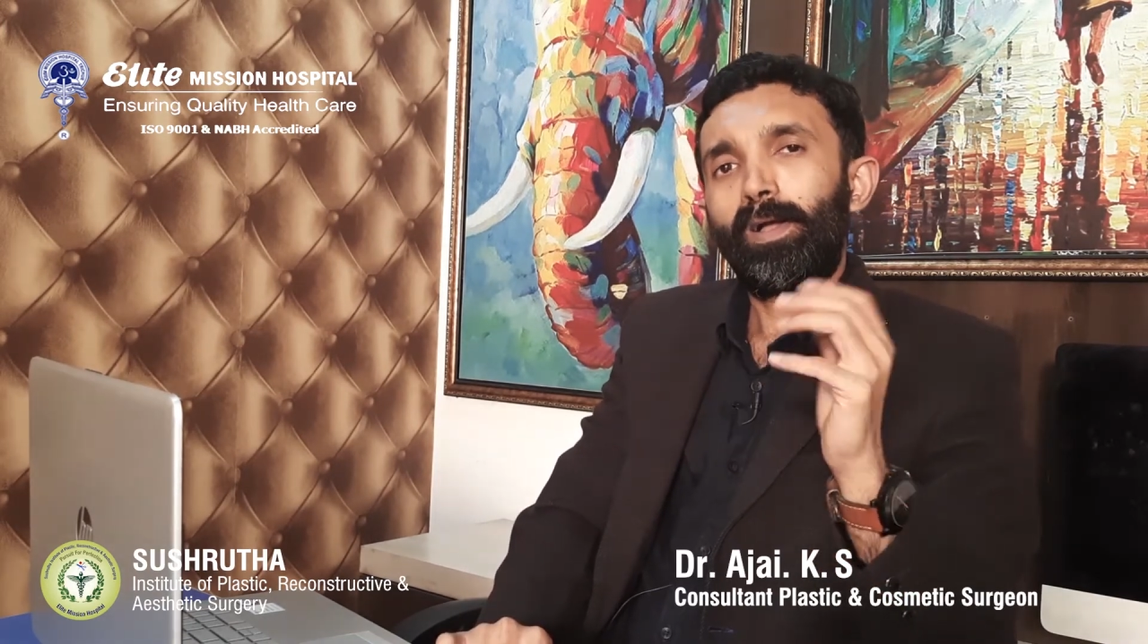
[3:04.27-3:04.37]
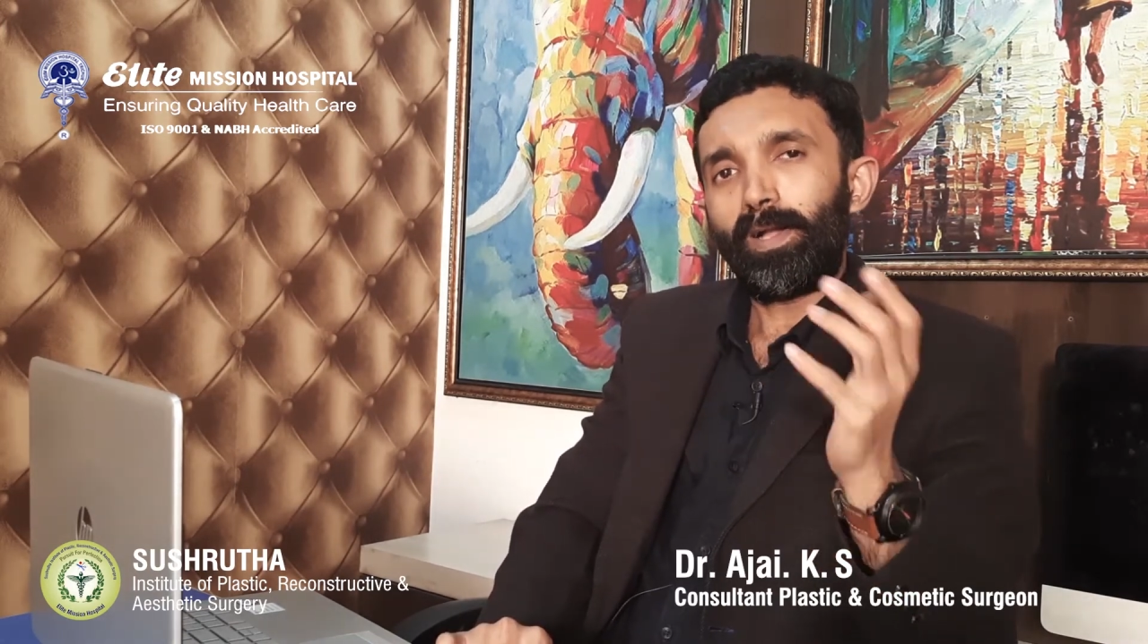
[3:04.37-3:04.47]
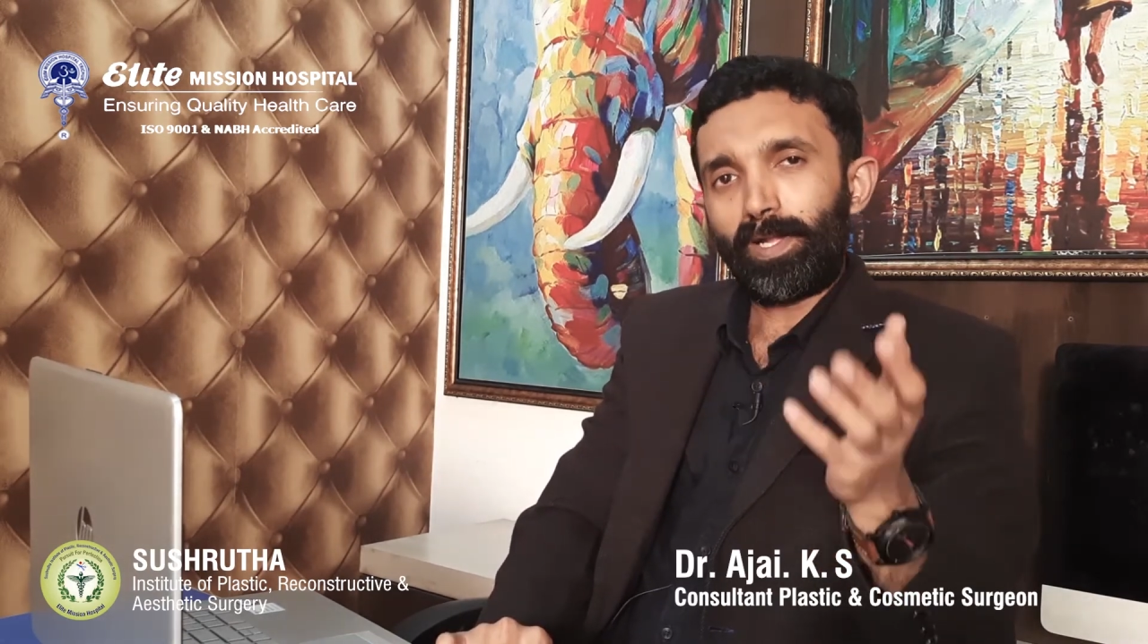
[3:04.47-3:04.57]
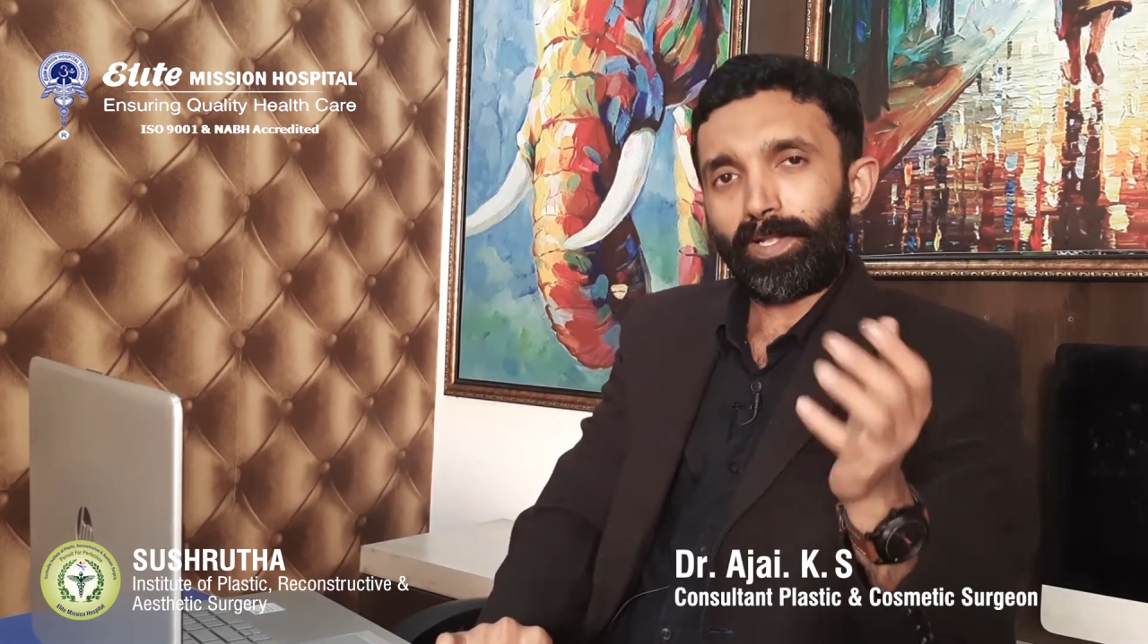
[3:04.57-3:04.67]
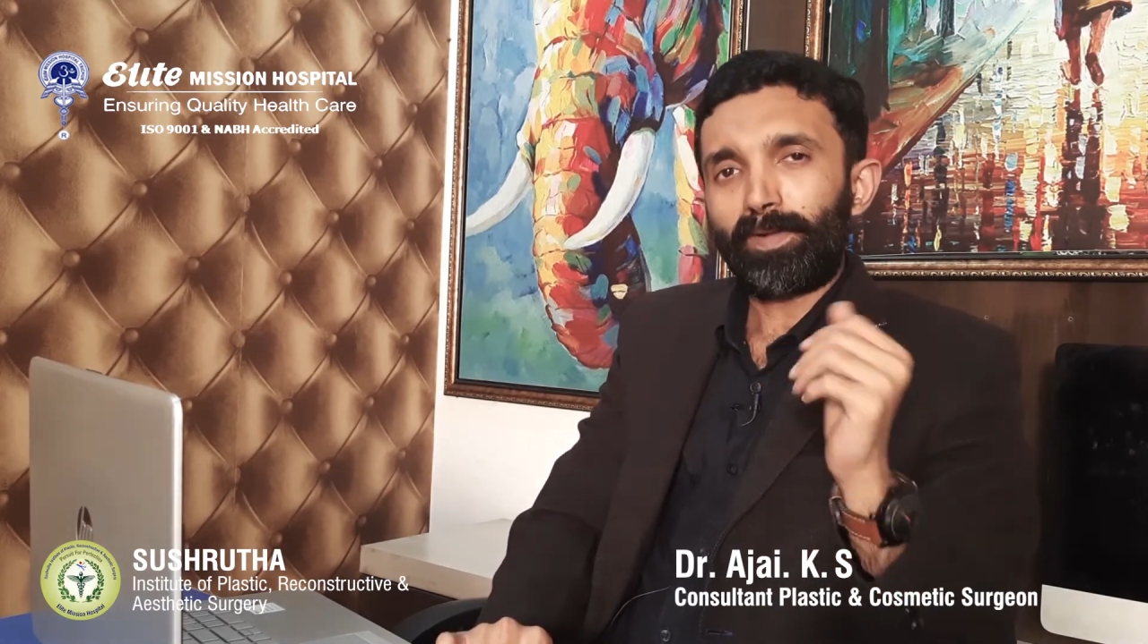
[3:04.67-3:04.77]

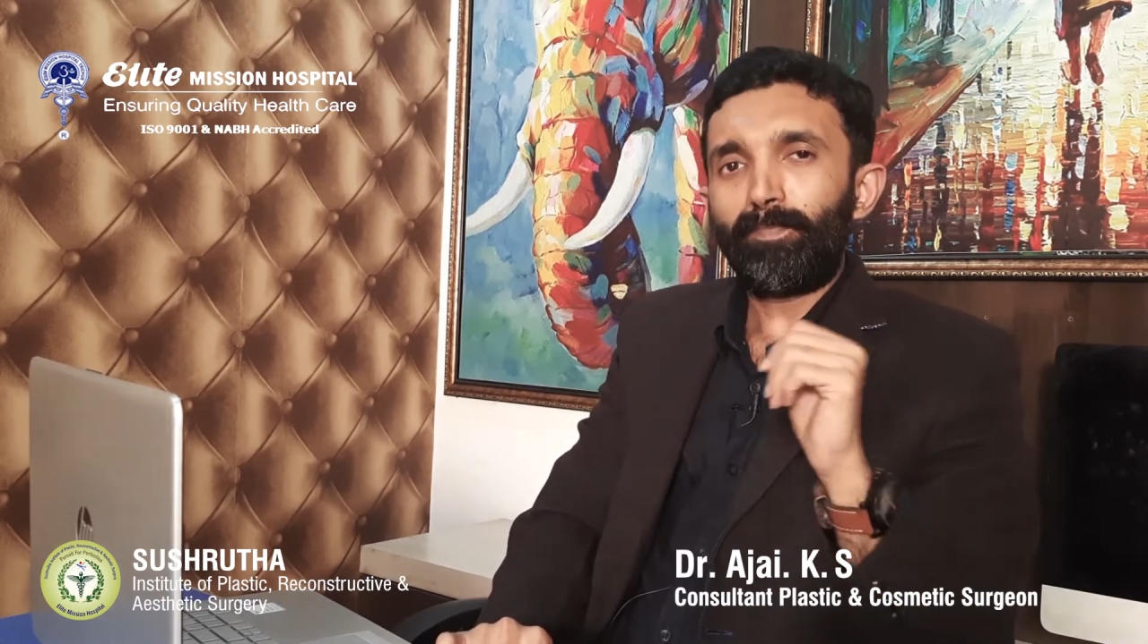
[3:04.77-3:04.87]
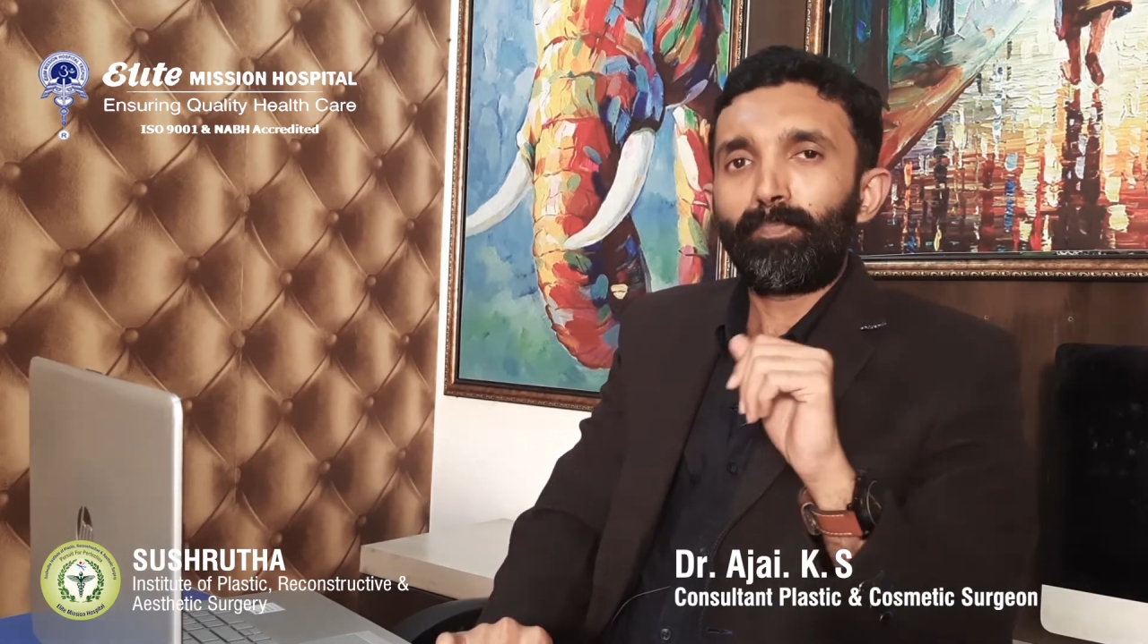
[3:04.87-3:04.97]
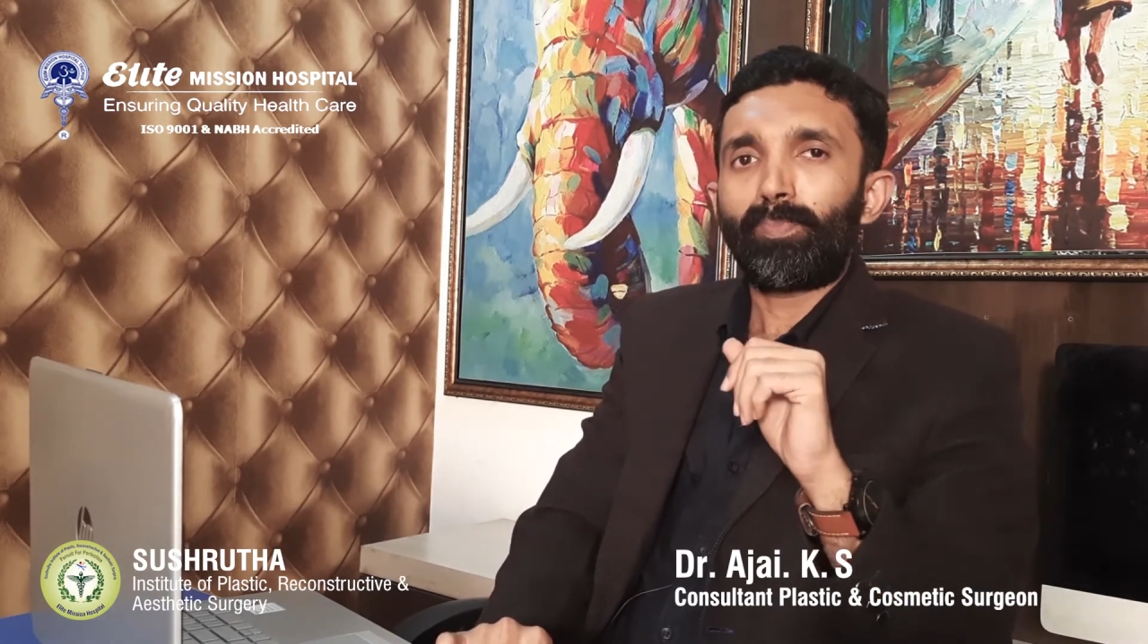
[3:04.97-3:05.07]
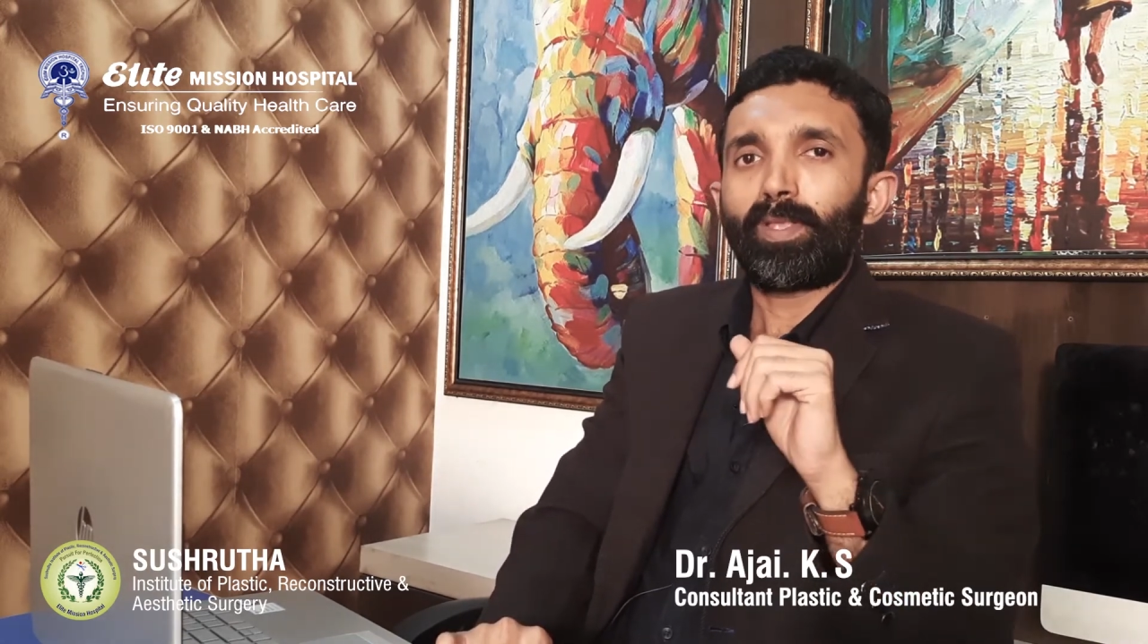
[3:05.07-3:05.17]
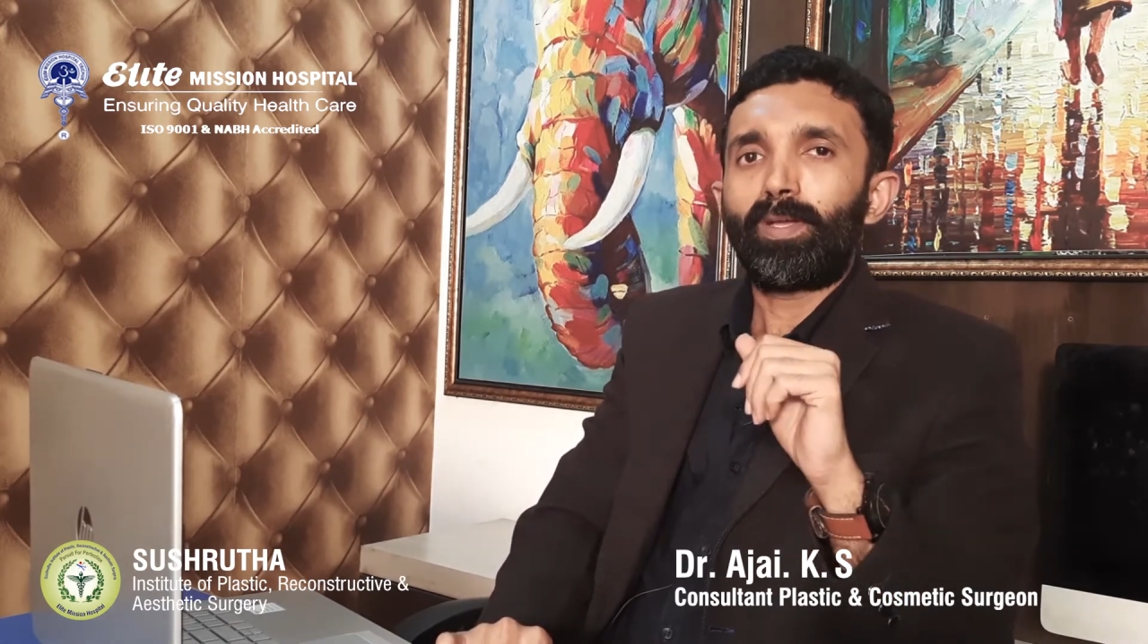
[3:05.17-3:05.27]
And
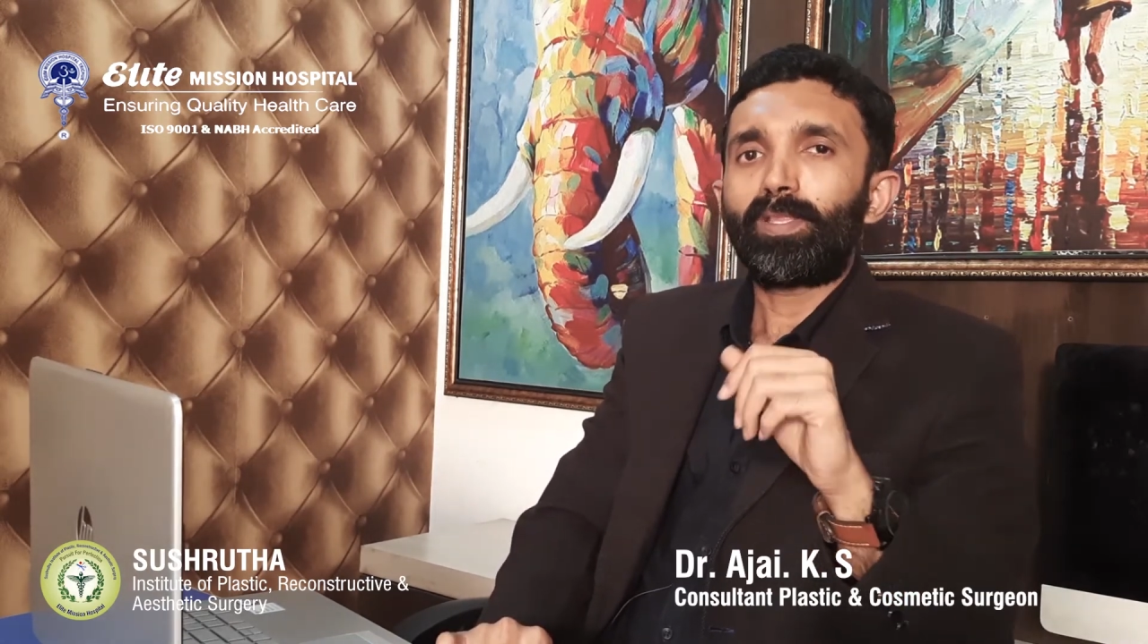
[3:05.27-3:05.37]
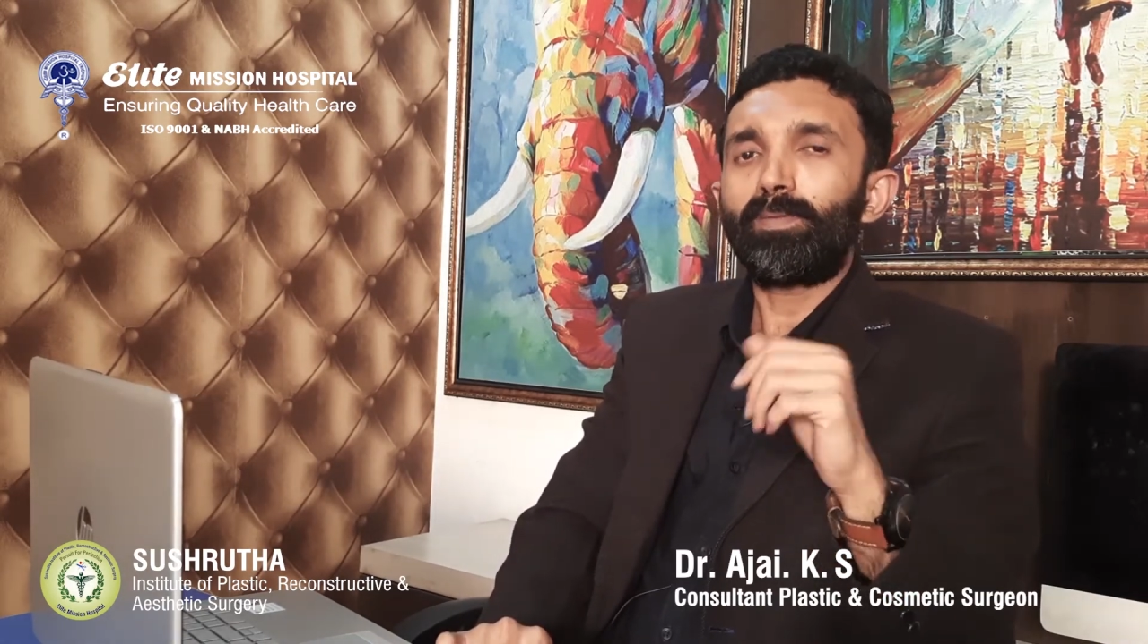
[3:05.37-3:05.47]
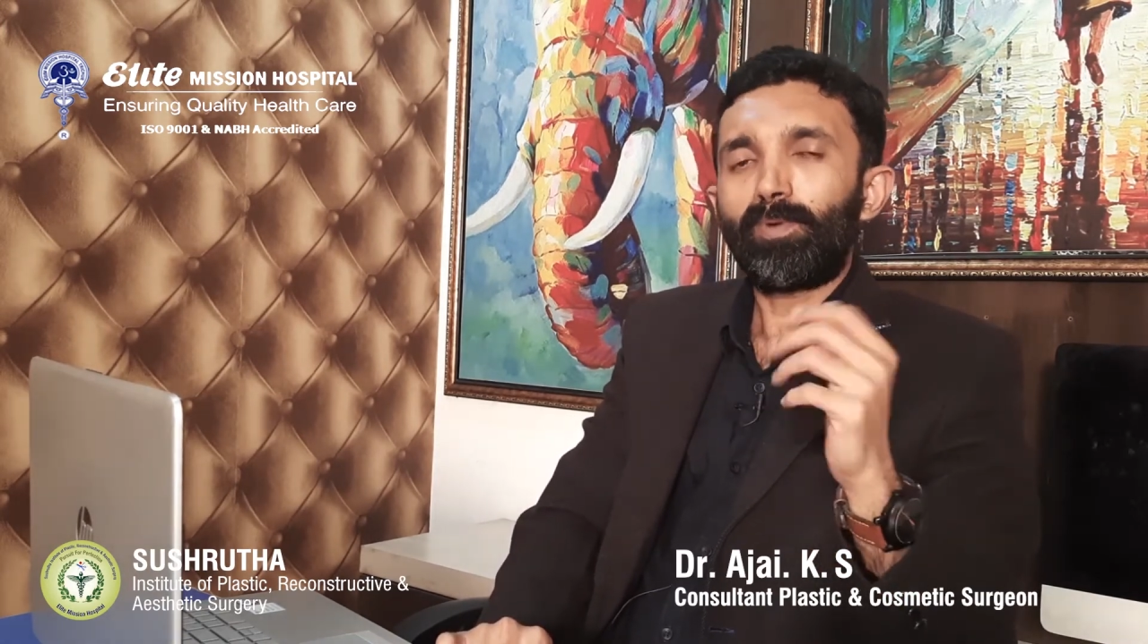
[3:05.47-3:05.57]
in the